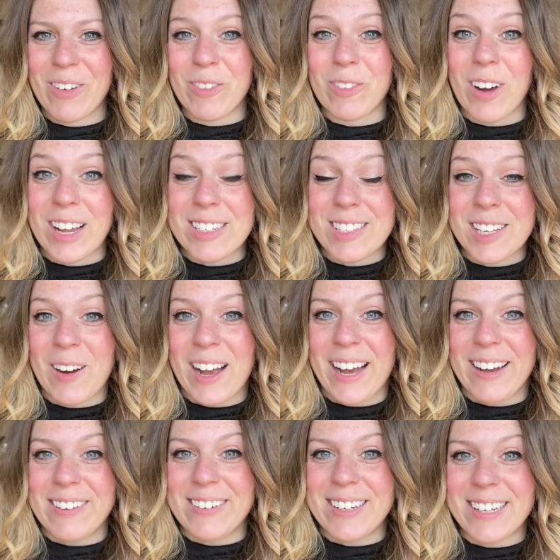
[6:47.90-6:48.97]
Rising
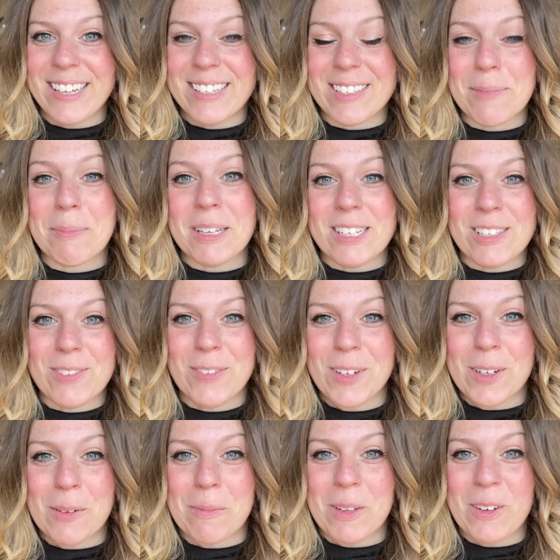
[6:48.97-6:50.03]
Ground is a place
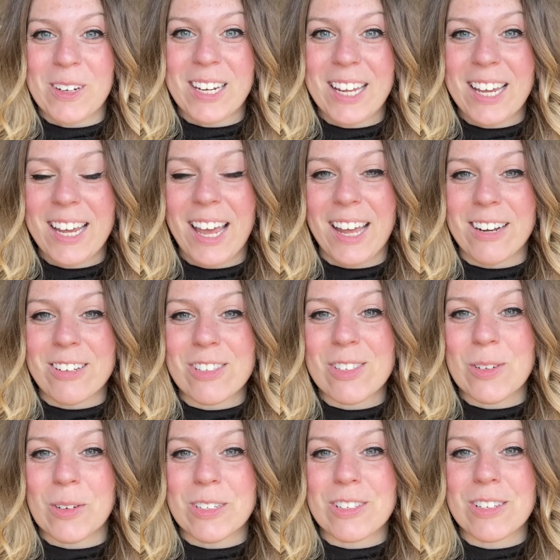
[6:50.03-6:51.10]
for community and a
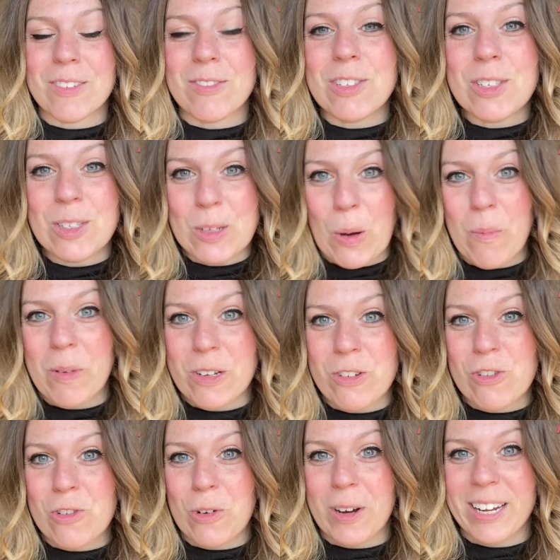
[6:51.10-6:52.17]
source of so
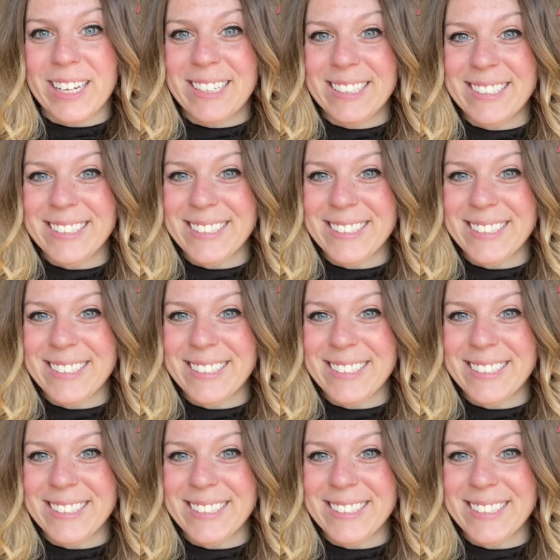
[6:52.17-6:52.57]
much joy.